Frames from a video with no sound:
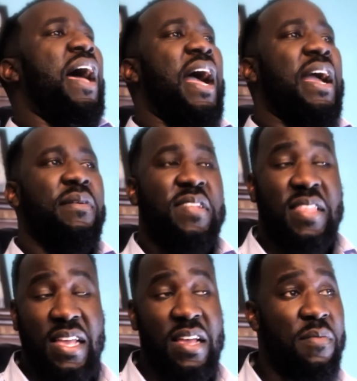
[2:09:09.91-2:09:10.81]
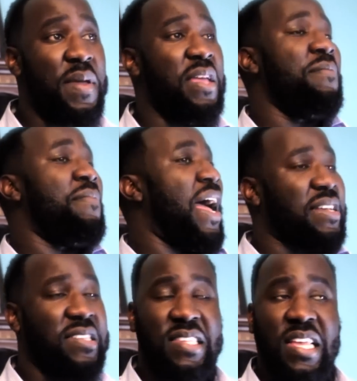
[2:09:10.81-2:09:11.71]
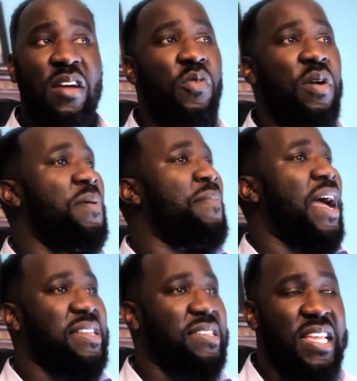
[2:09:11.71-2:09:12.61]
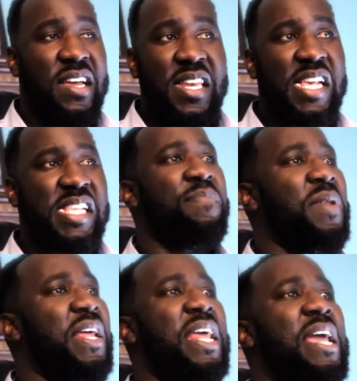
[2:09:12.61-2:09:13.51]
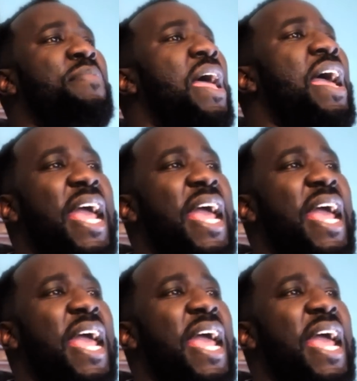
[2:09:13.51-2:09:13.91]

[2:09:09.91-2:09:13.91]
I can still beat them, I can still whoop them, I can still discipline them.